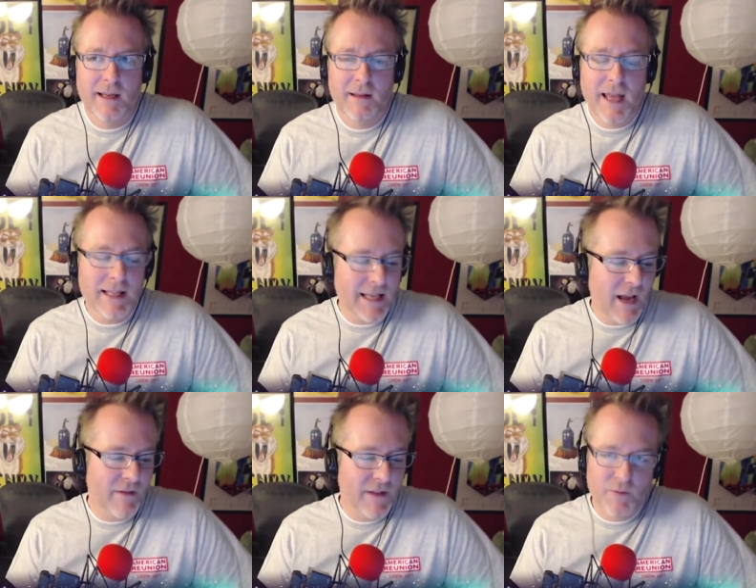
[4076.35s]
That's
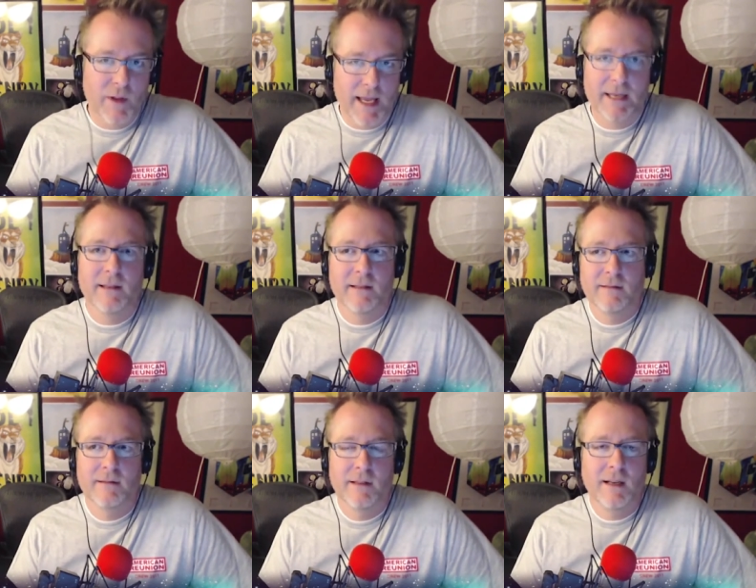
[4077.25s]
how this will end.
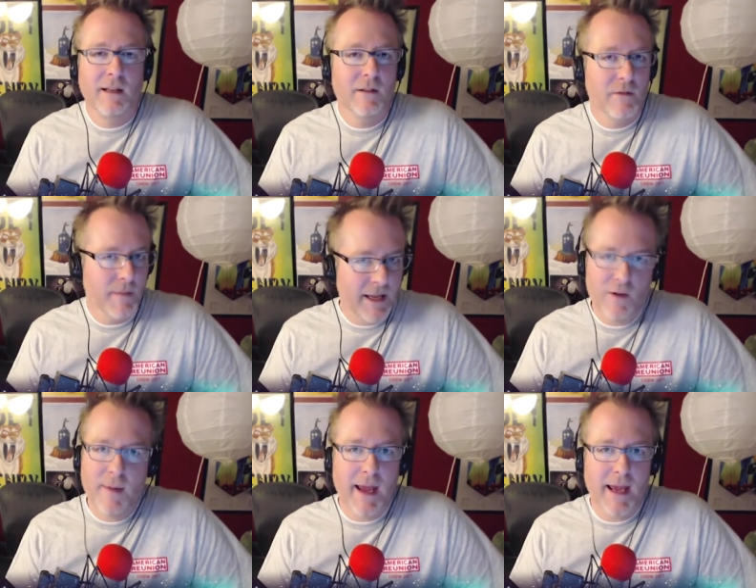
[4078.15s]
It'll either make
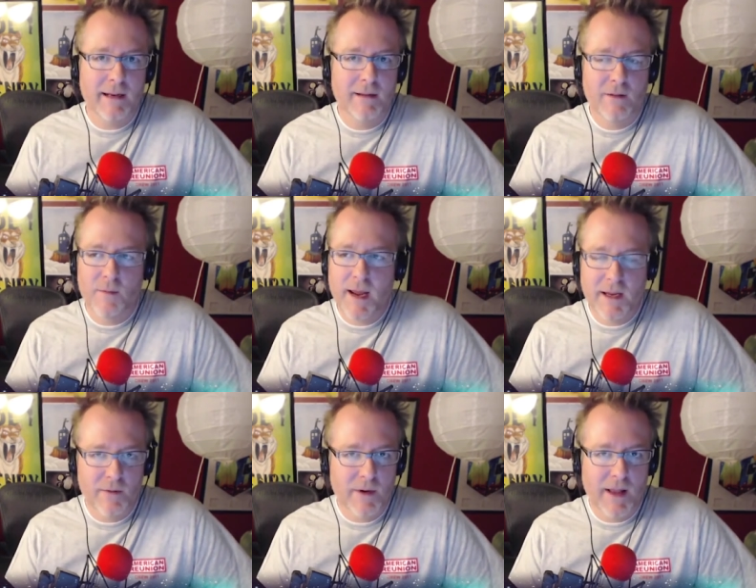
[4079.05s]
you mad or
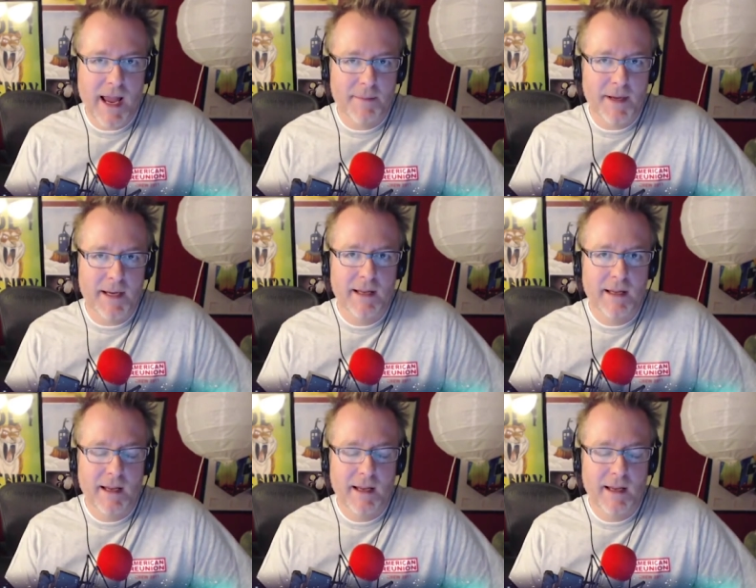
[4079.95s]
make you real happy